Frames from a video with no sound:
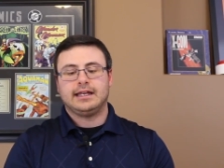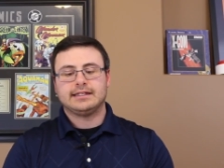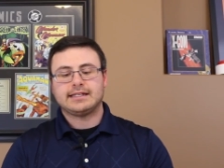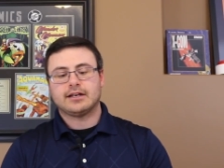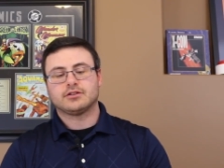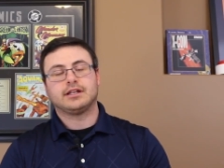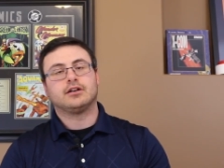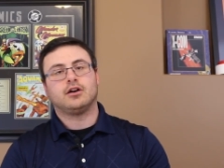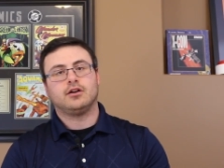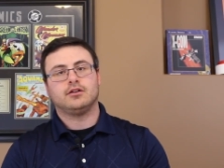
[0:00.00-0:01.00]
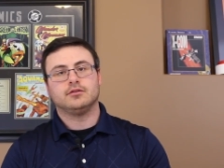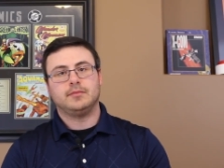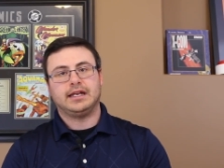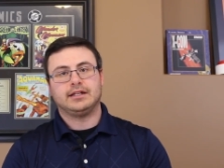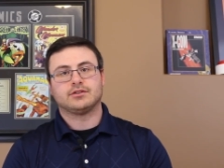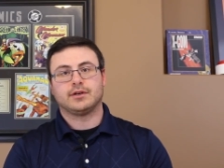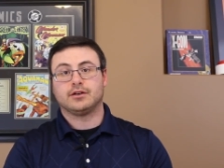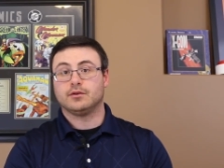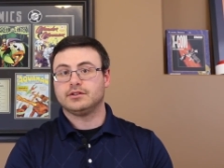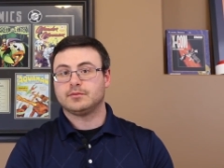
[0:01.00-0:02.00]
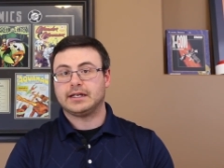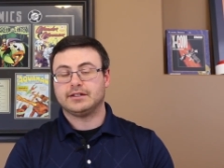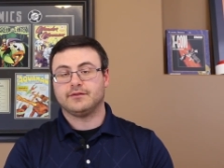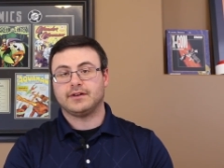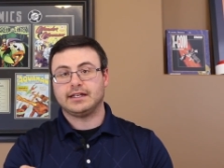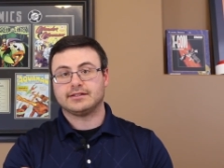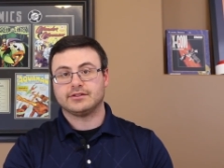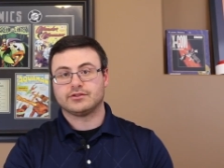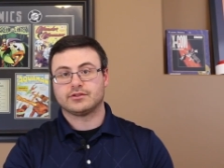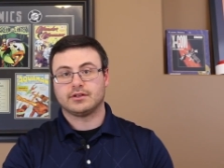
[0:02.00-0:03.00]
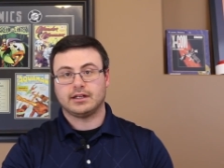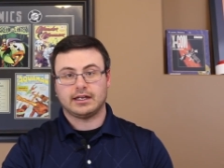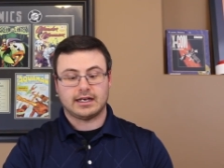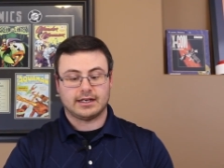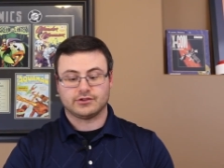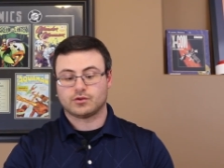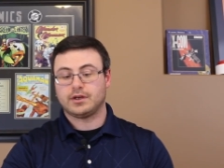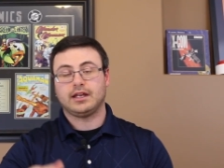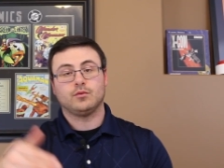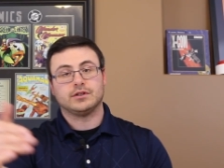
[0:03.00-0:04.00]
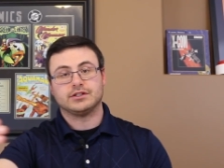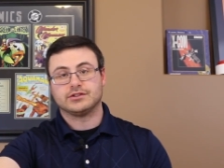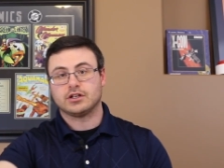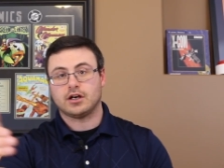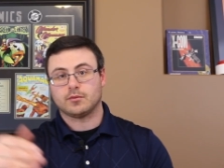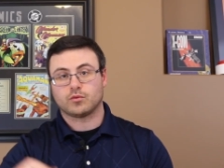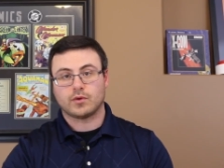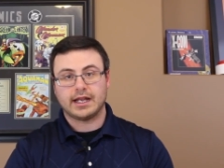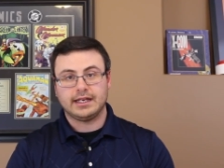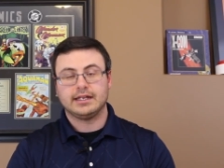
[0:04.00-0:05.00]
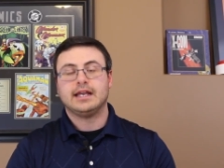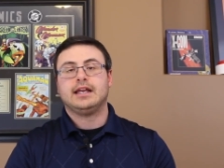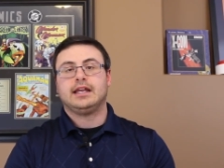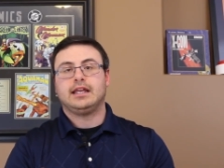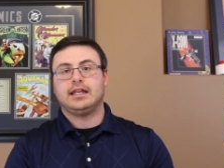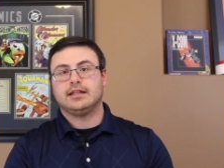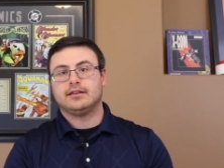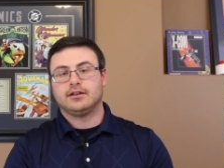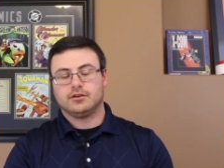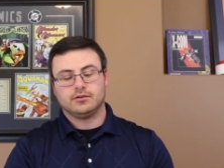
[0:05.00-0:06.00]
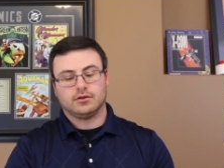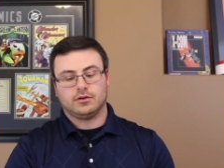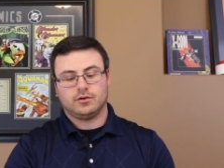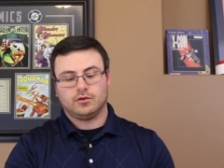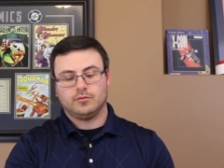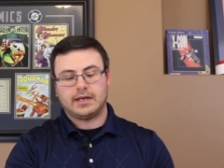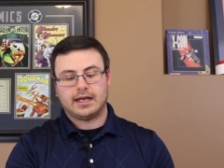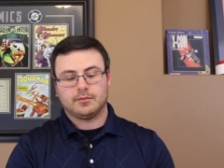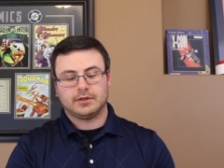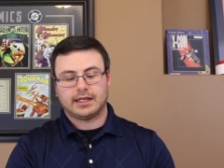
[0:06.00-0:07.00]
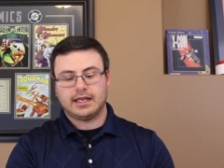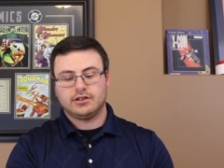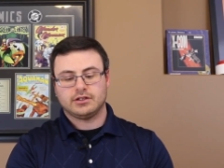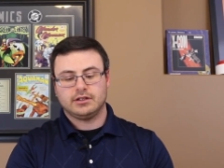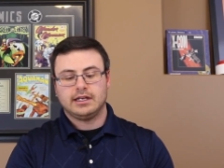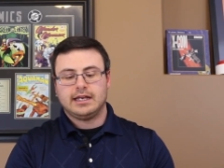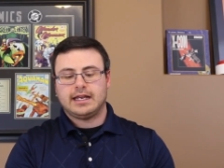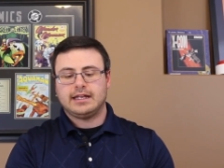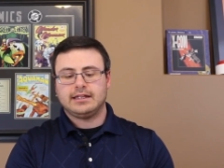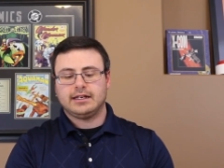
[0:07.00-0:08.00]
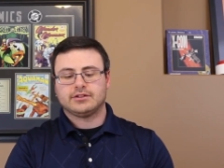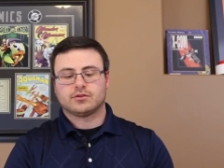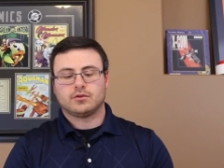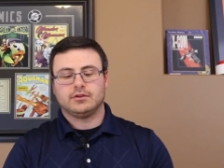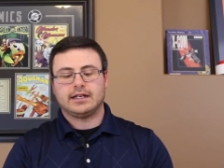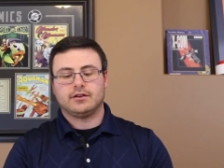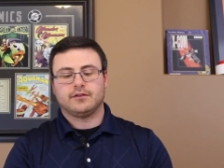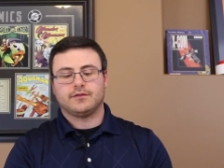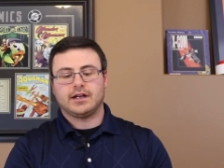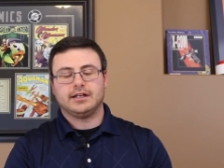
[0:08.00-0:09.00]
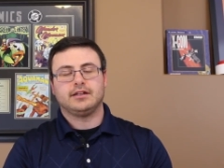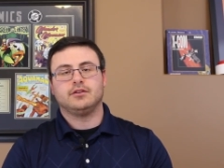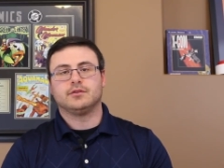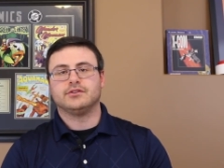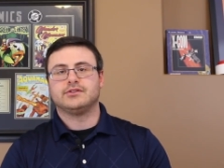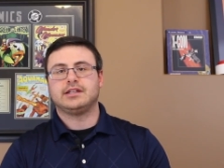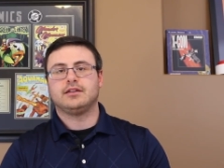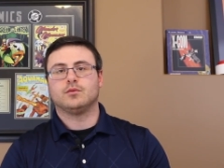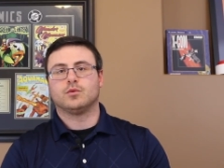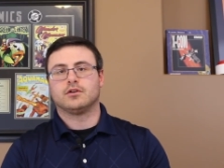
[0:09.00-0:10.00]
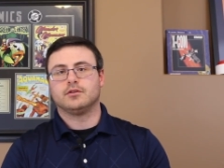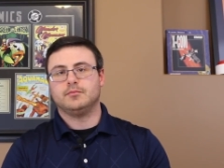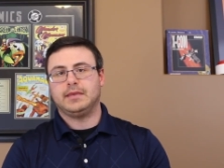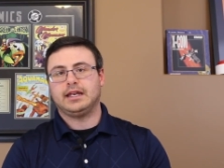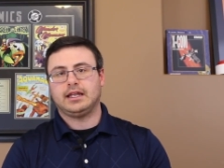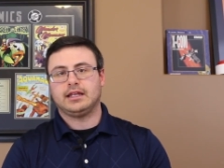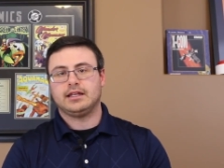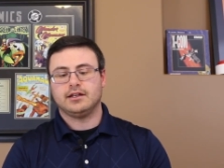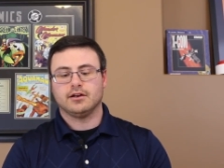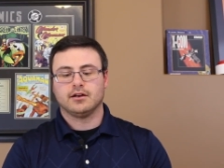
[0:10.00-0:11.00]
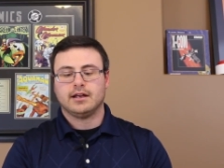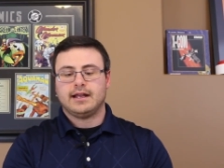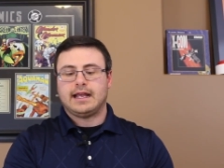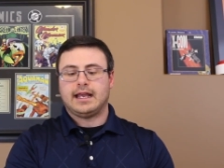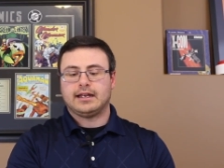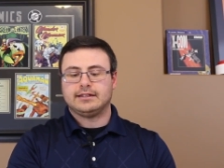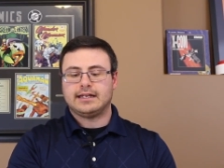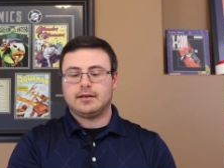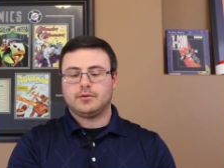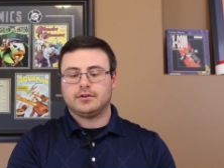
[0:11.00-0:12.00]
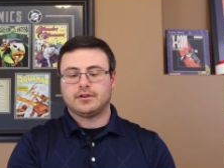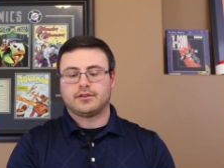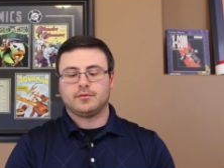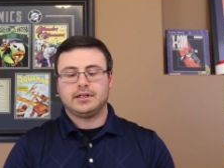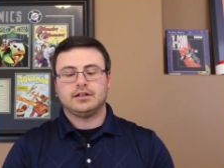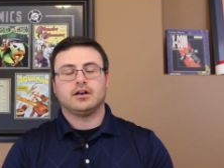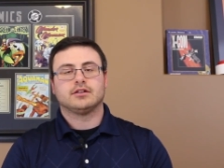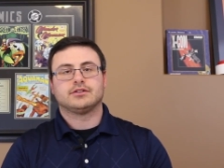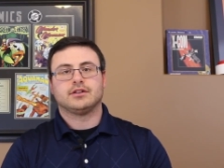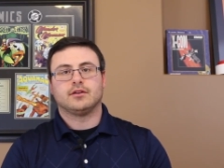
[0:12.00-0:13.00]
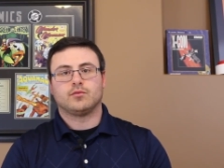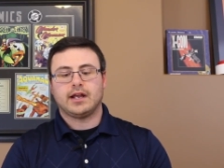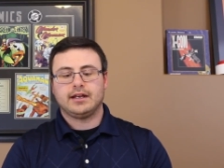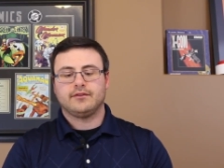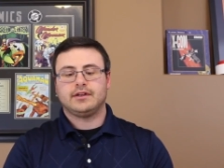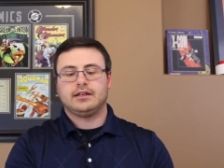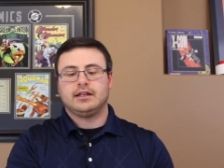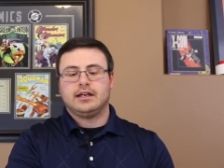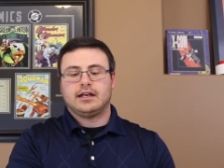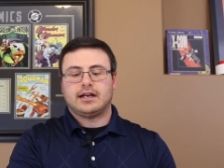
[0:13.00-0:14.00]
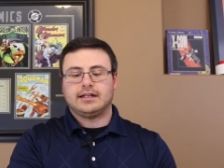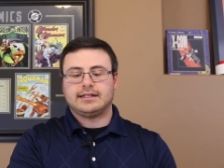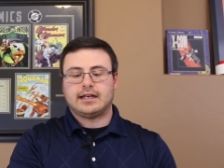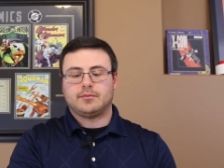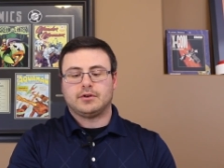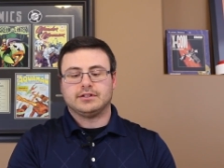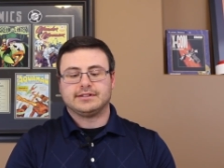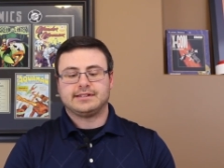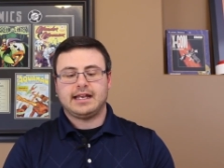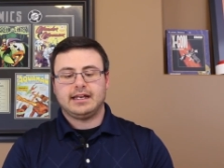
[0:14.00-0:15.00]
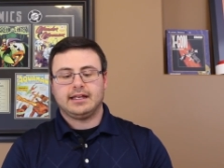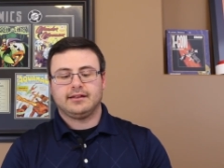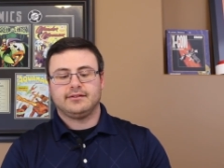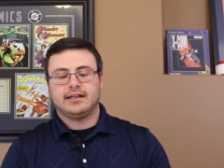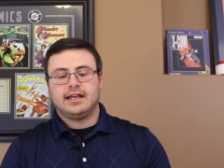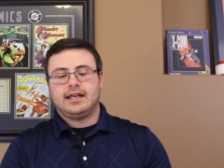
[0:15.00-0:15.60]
It's actually called Mini, so I go into my devices uh, screen, which is top right in the Google Home application. And then I scroll down to find it. You can see the word mini here and I tap on the three dots to the right of it. I tap on settings